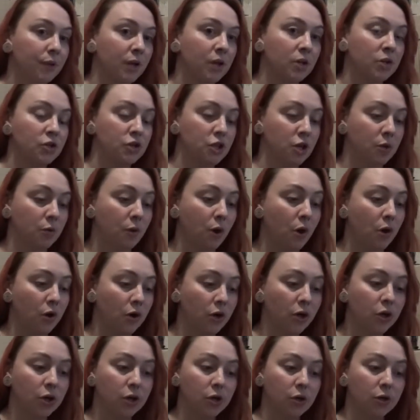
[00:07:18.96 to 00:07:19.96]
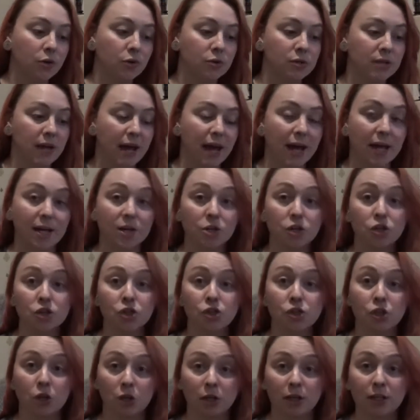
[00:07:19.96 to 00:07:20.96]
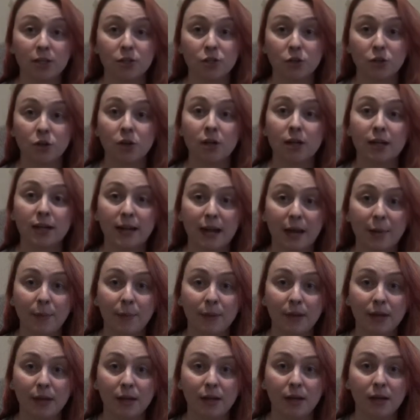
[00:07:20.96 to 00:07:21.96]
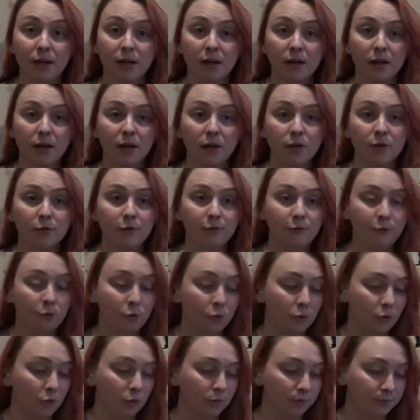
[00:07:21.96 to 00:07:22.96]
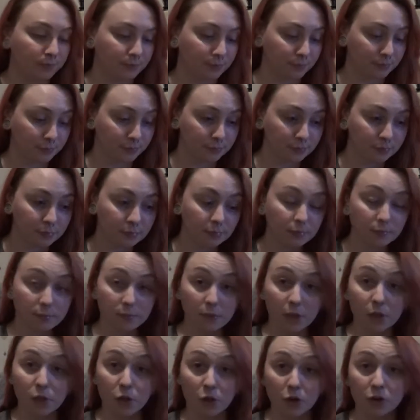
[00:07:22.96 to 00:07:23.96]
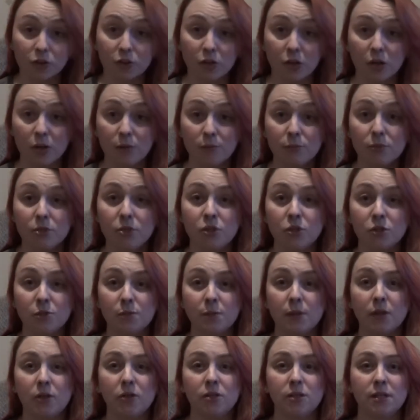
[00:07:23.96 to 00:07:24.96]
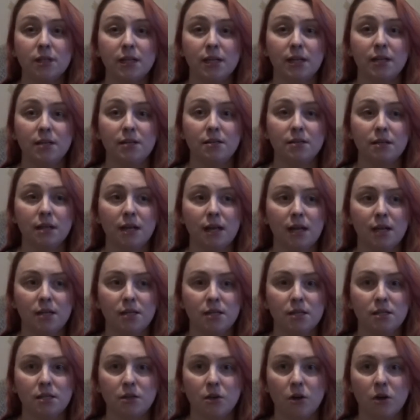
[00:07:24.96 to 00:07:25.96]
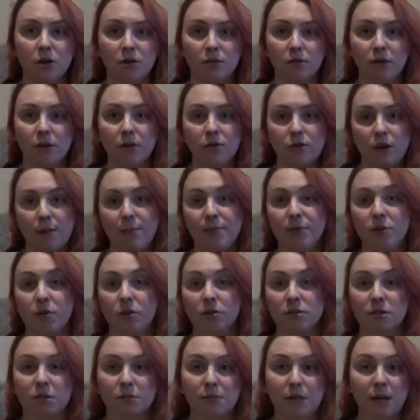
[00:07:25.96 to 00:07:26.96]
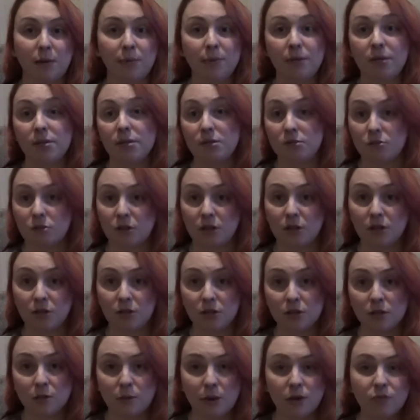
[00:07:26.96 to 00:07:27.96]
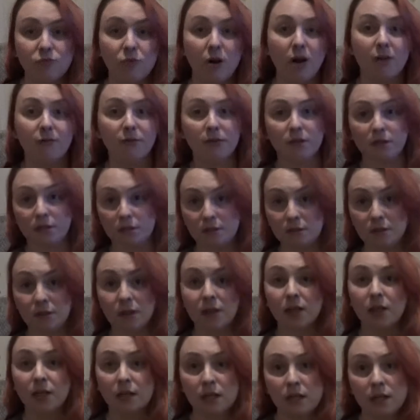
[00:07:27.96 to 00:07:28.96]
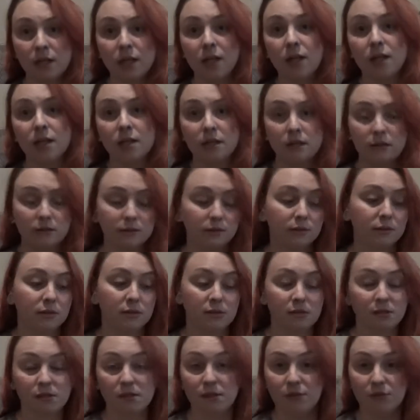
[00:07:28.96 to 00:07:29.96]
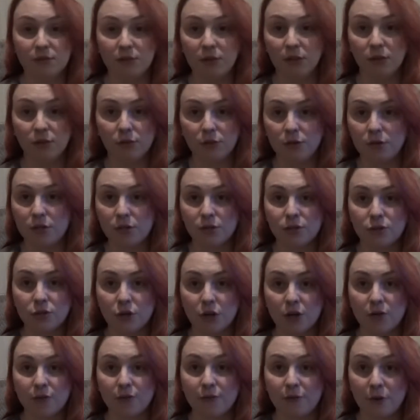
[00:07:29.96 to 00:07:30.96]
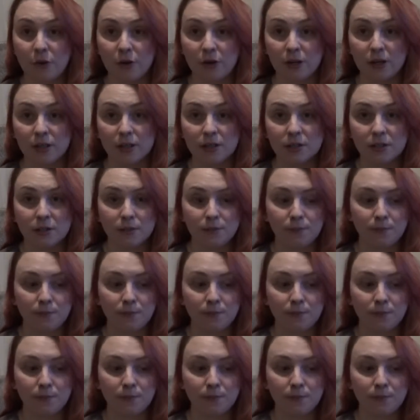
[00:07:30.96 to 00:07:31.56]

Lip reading: So I use a solid colour nappy for night times, just because it is easier to kind of go grab a nighttime nappy. It's the solid colour one, rather than sifting through to try and find